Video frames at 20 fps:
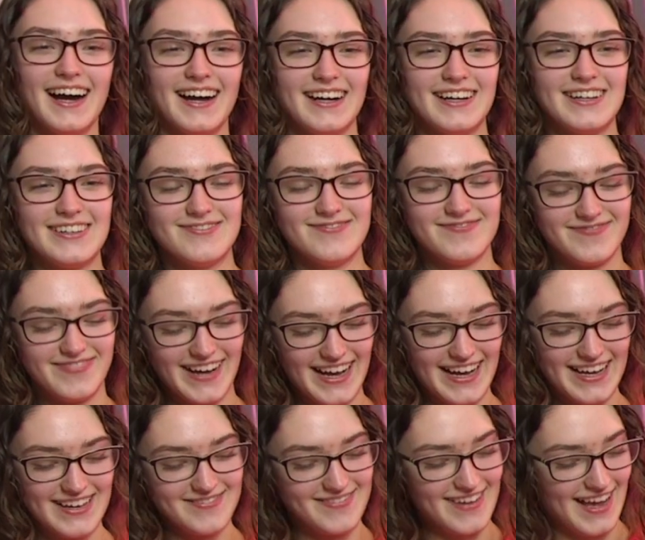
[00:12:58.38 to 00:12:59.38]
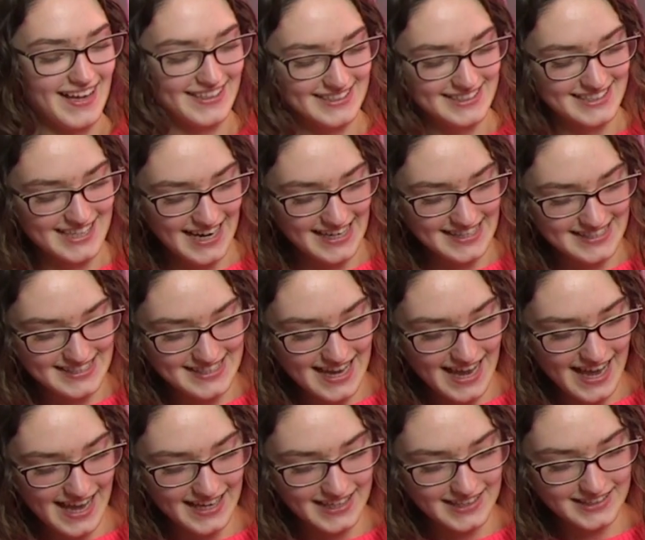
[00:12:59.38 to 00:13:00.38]
But Valentine's
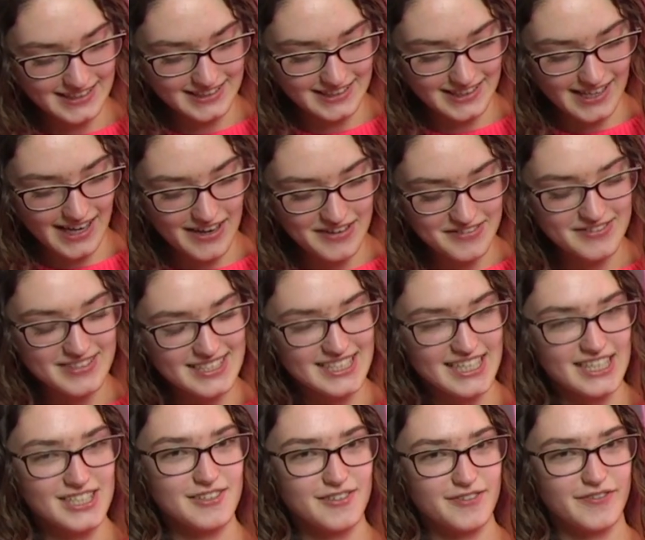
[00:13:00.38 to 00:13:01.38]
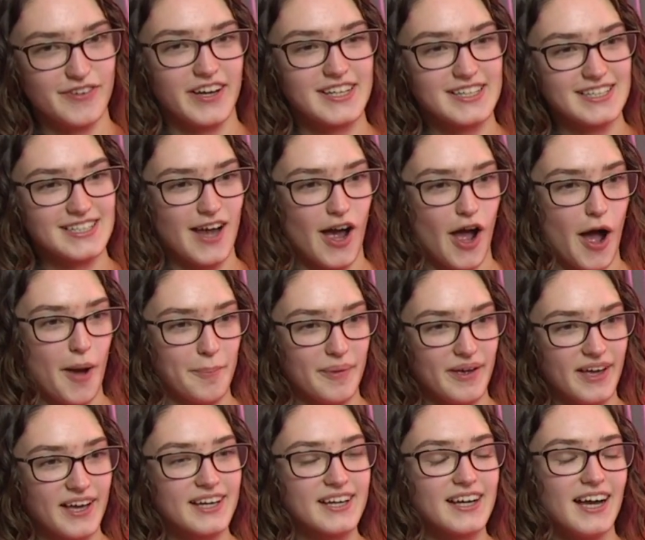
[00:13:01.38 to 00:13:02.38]
Day, love, such a fun
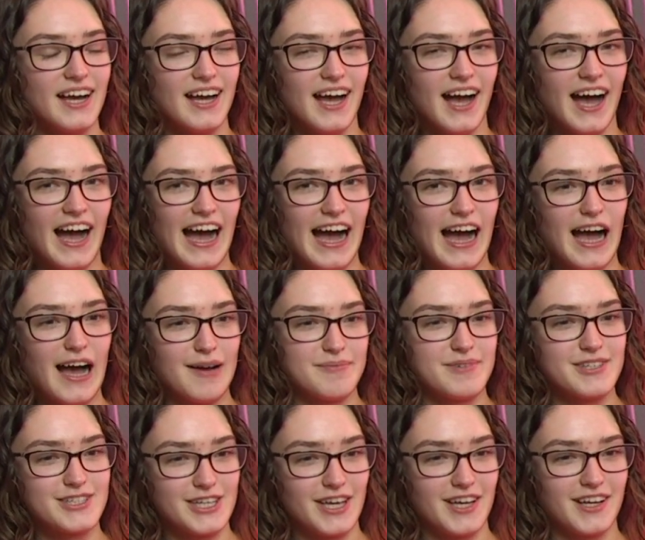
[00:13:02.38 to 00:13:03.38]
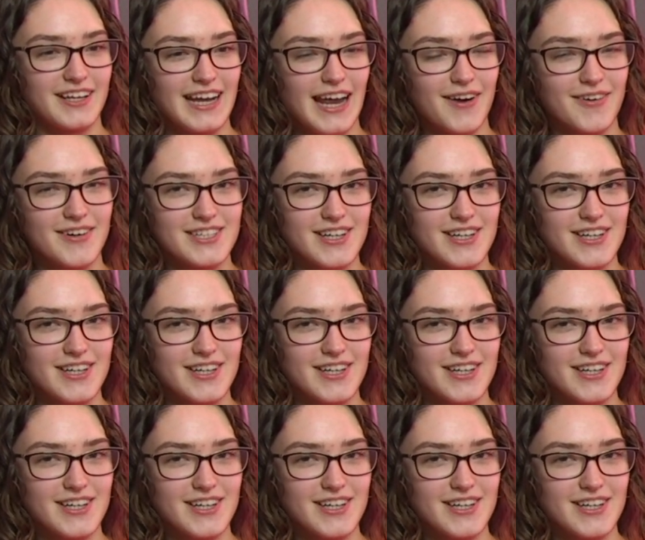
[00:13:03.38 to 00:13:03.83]
topic. Jill and I were